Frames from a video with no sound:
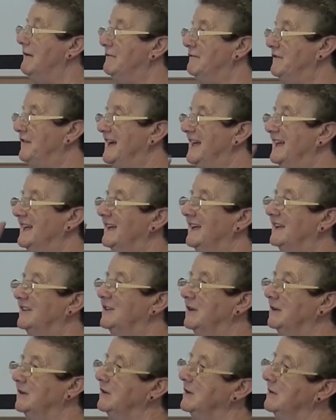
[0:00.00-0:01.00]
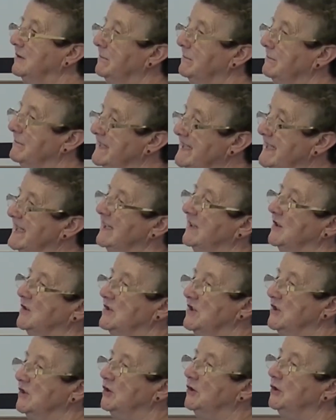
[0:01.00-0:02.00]
varying the
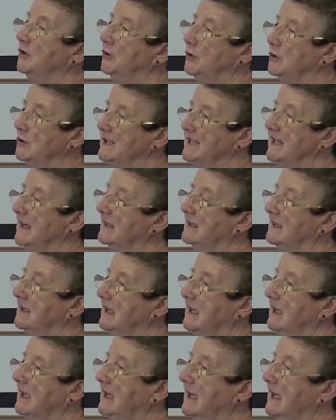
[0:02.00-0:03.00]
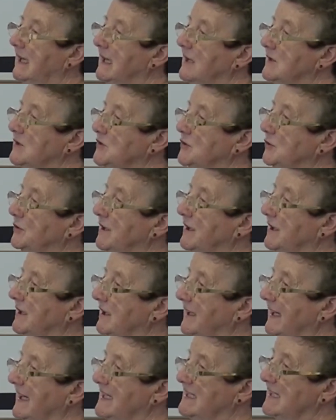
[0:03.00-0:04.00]
materials that you're using so that
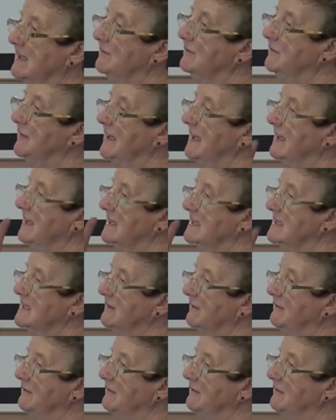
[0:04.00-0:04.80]
you're getting various